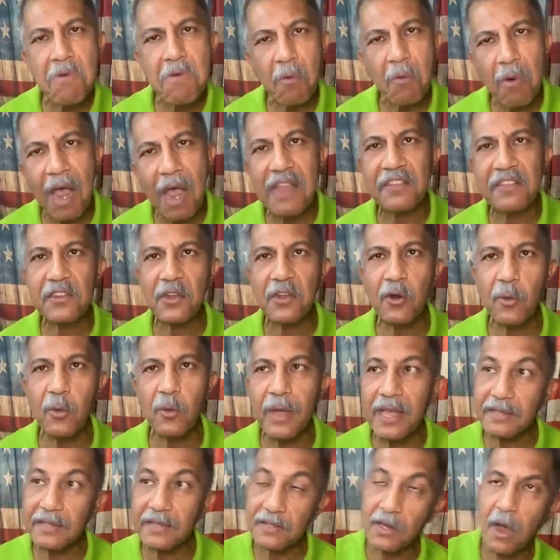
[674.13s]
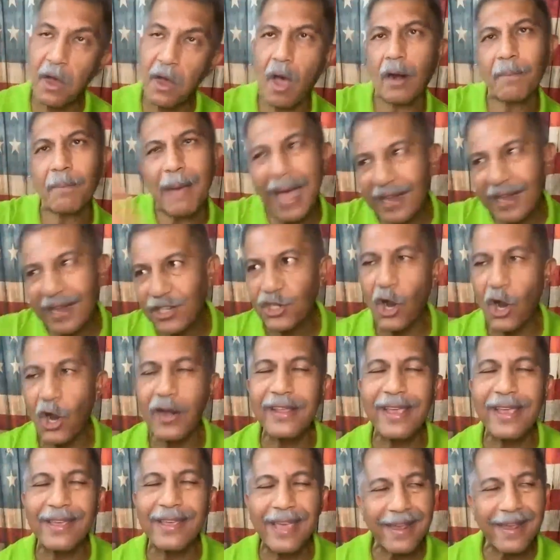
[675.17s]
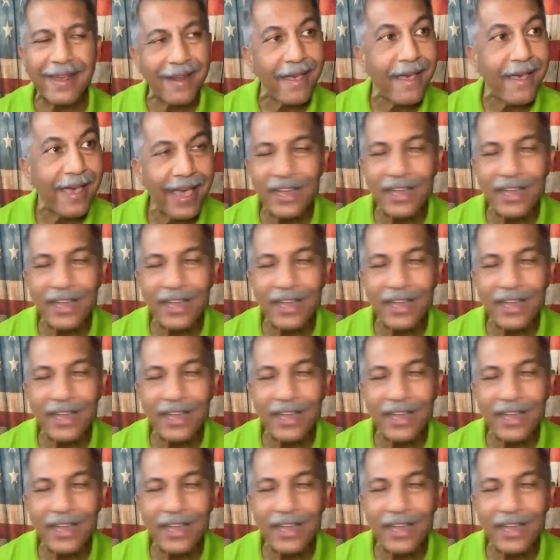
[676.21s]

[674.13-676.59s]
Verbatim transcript: Wait two weeks, call back Johnny again.